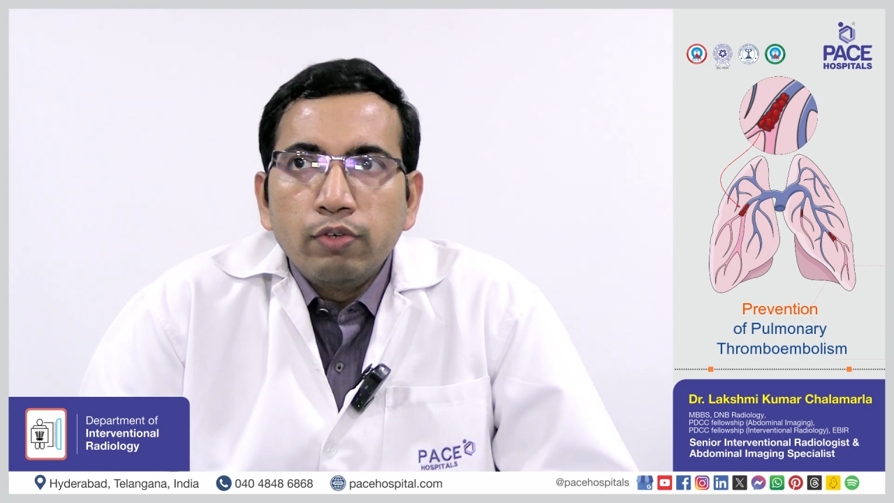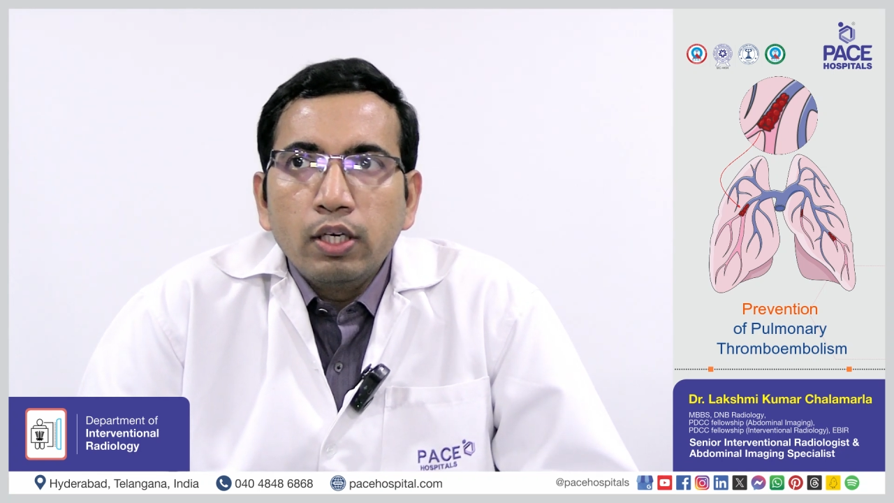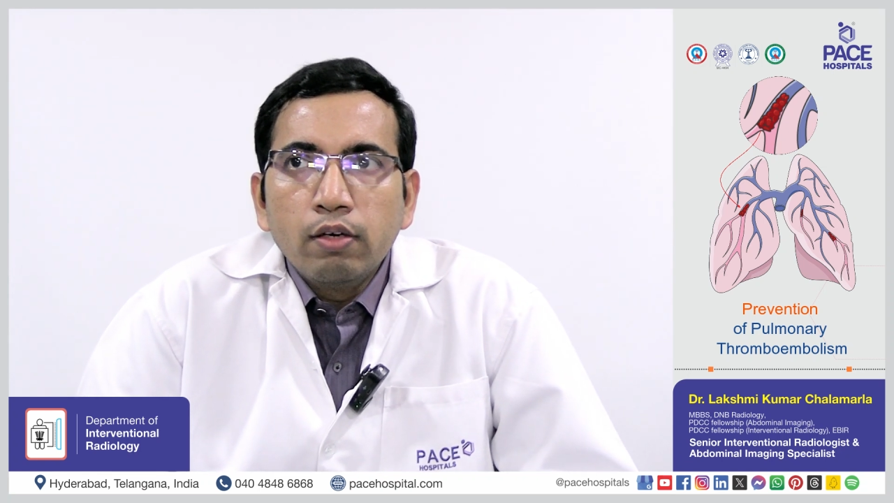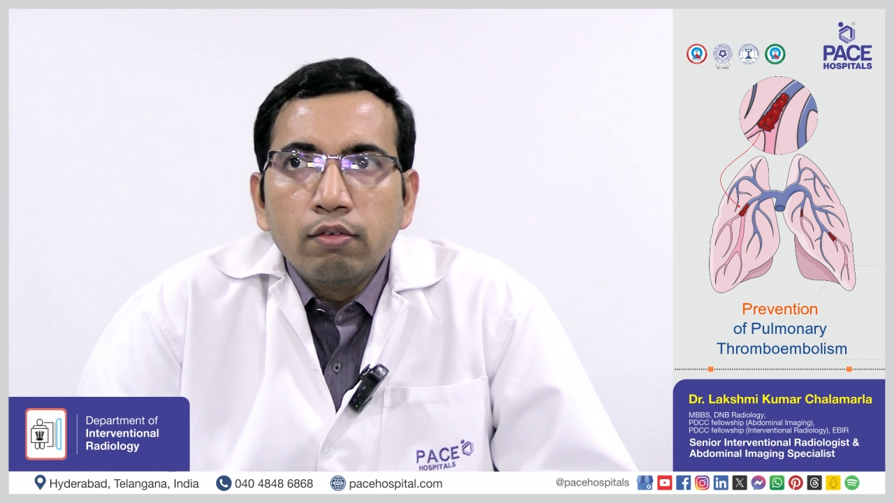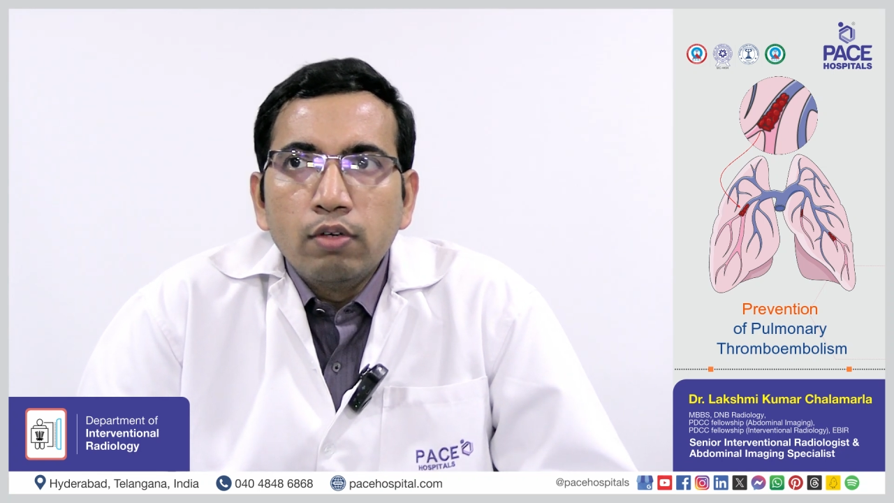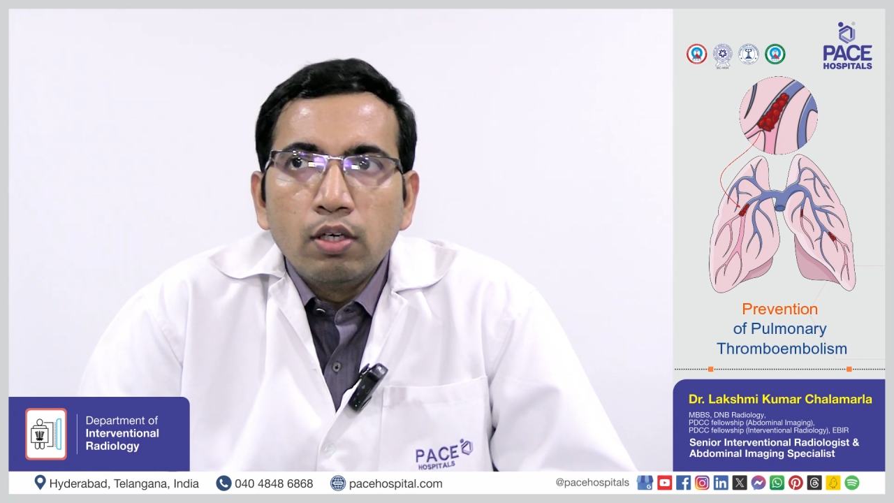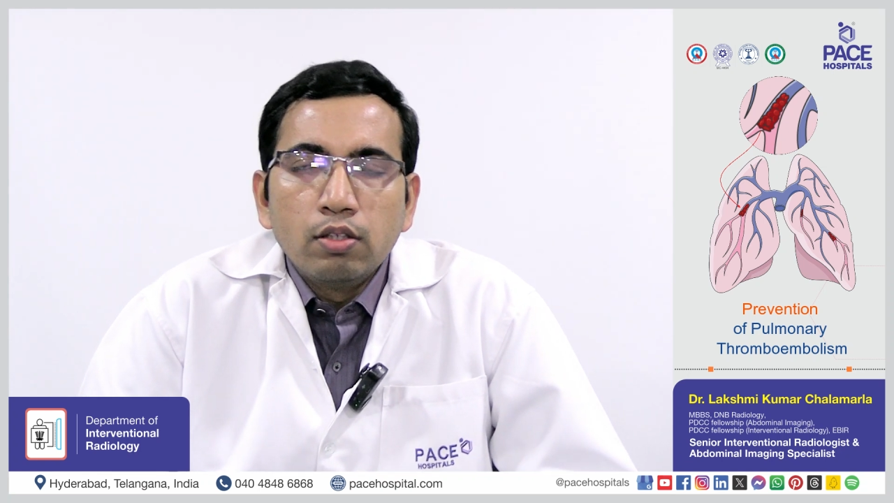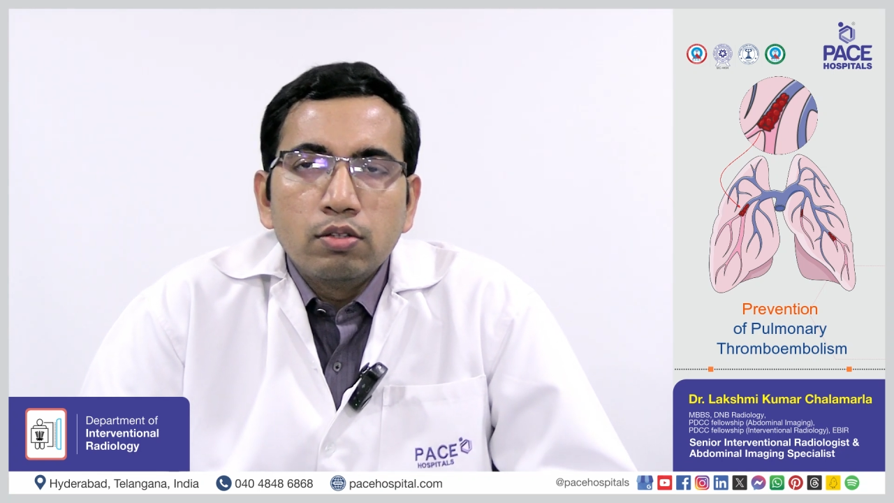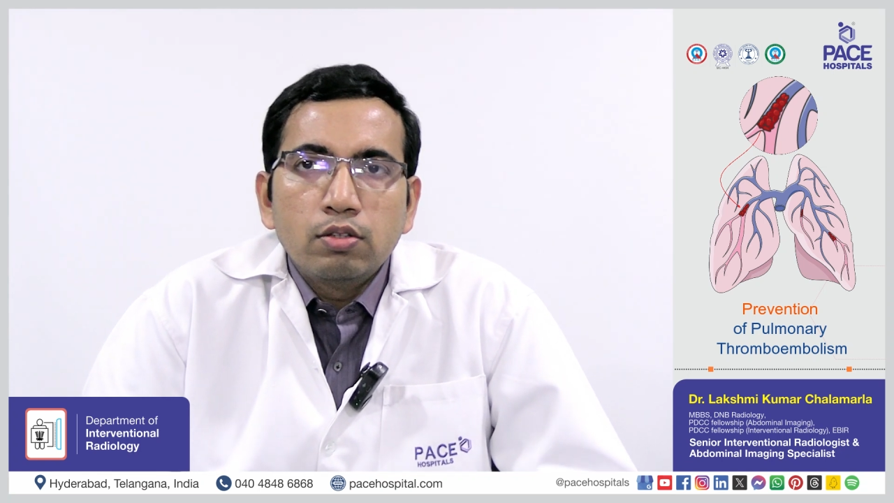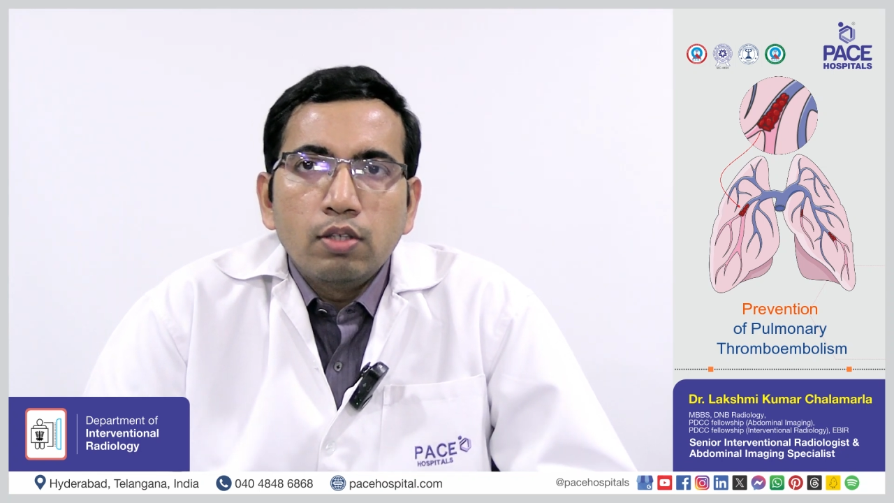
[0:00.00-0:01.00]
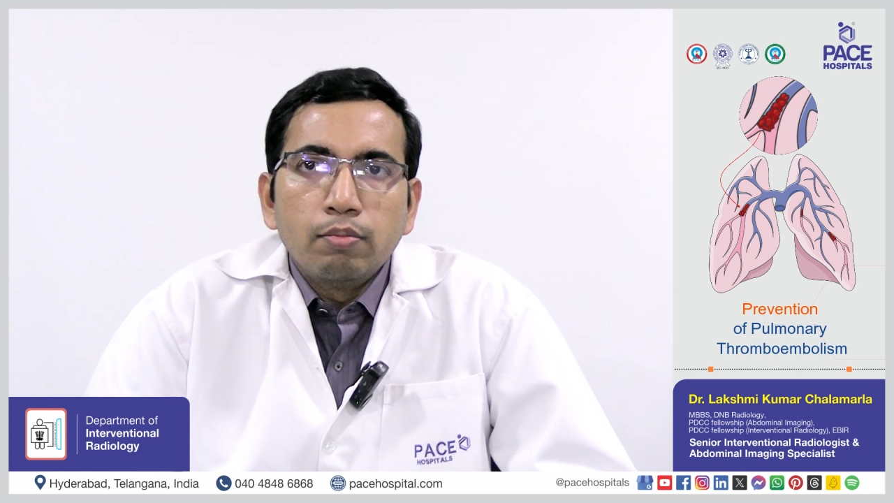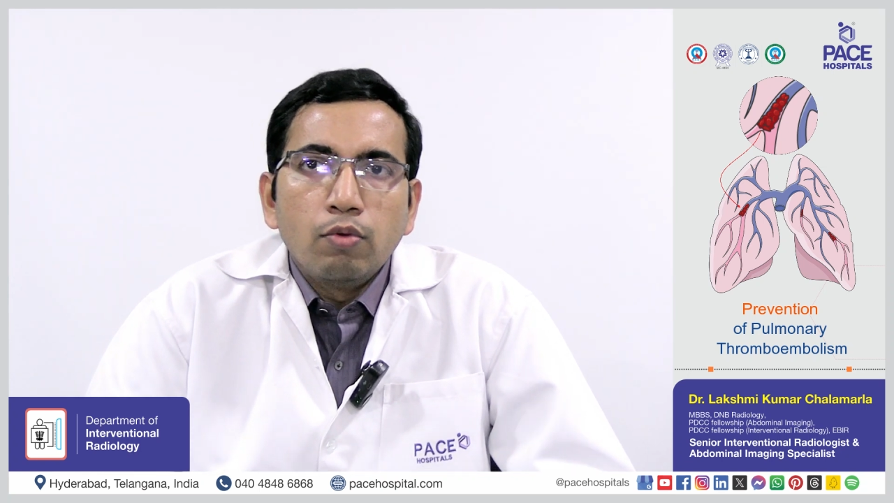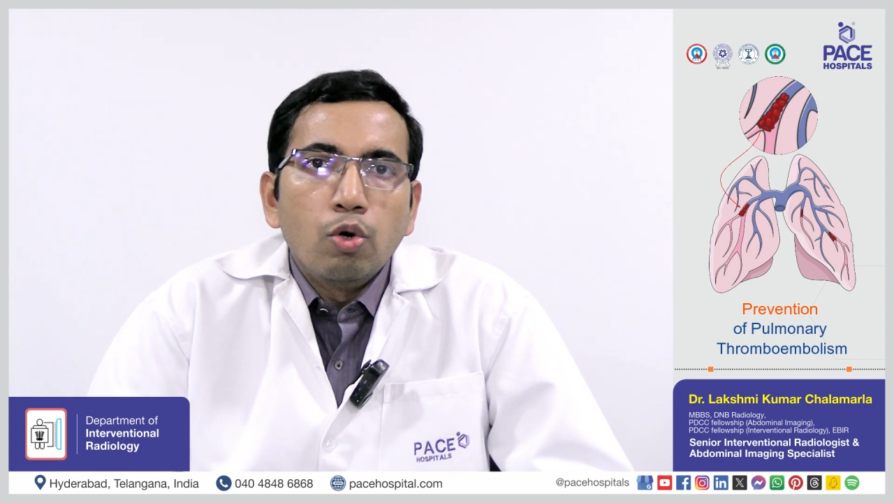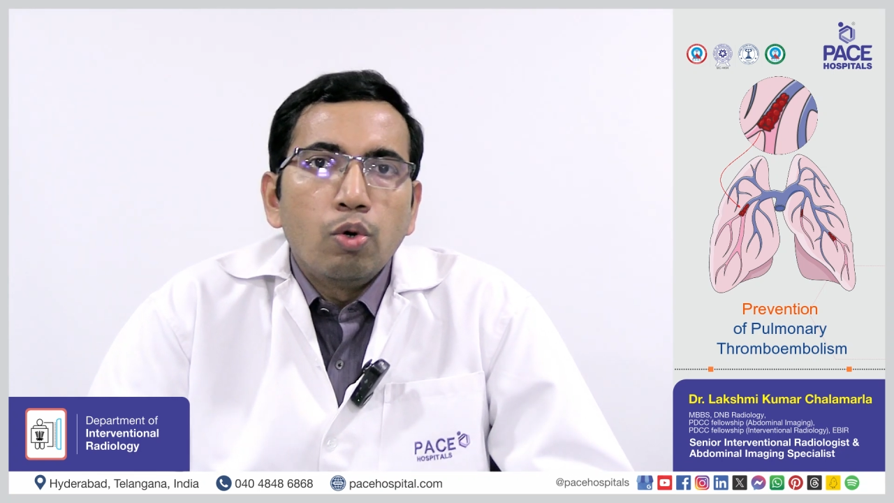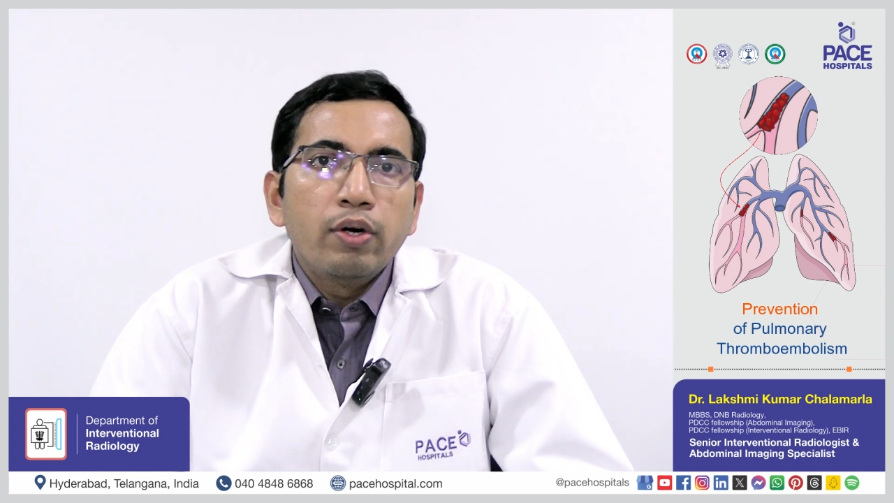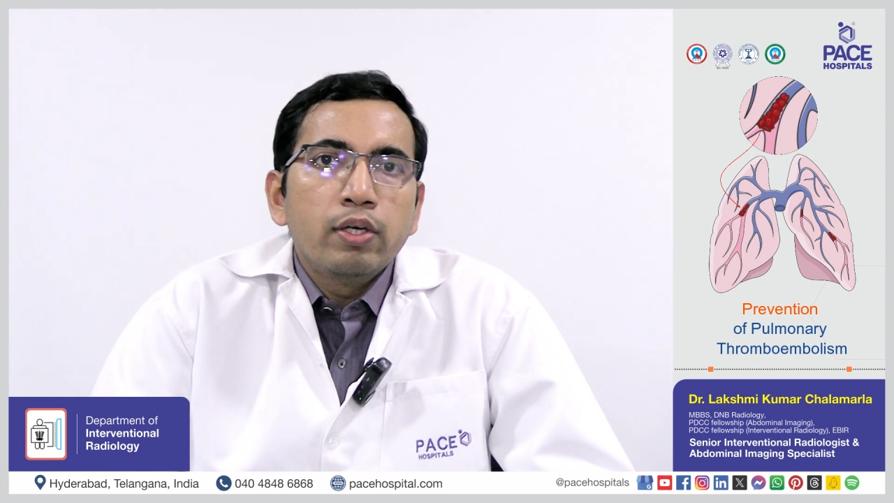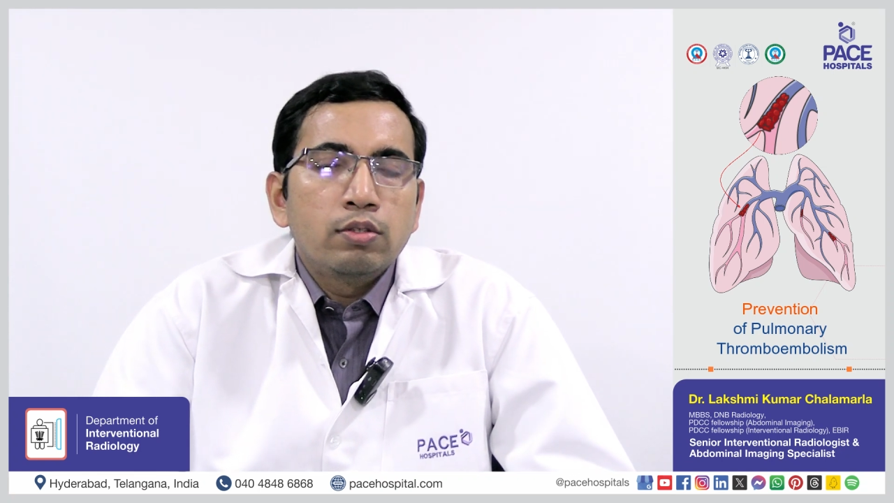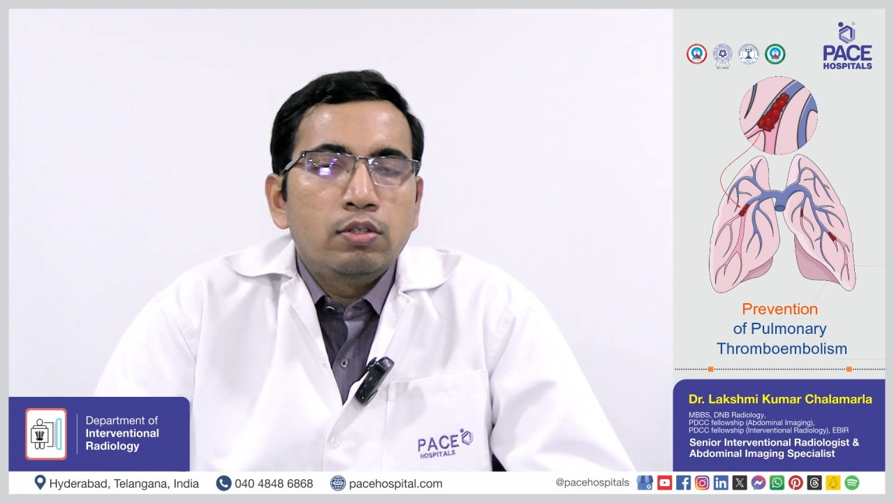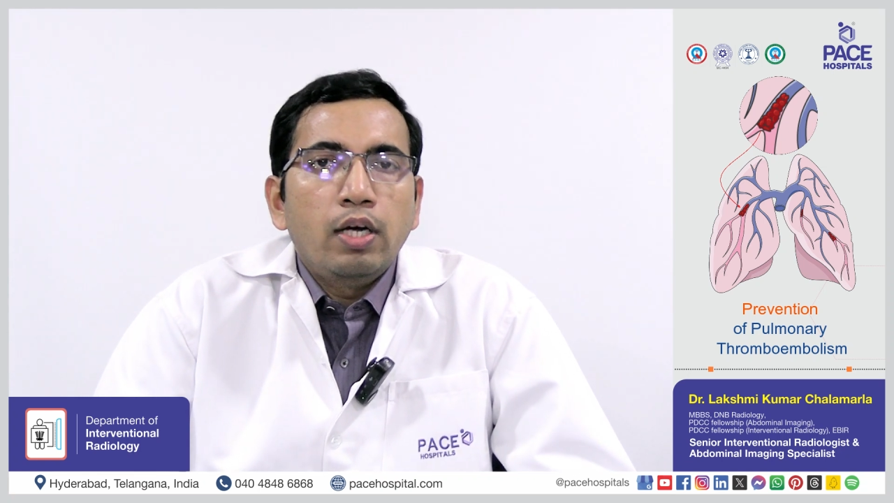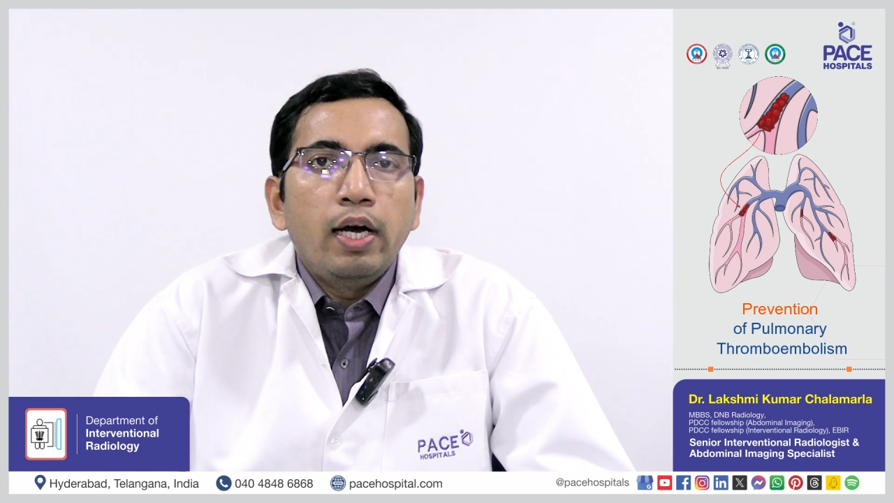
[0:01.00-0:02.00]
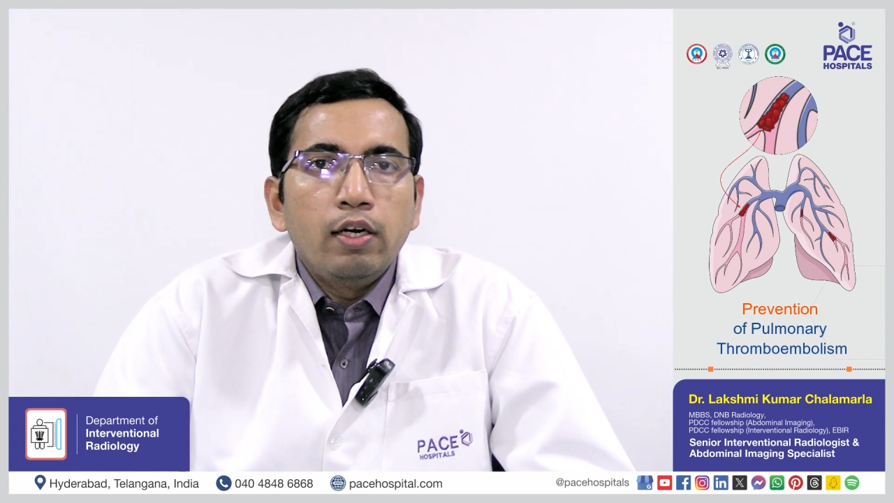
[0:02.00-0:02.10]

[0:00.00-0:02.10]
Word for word: we give some low dose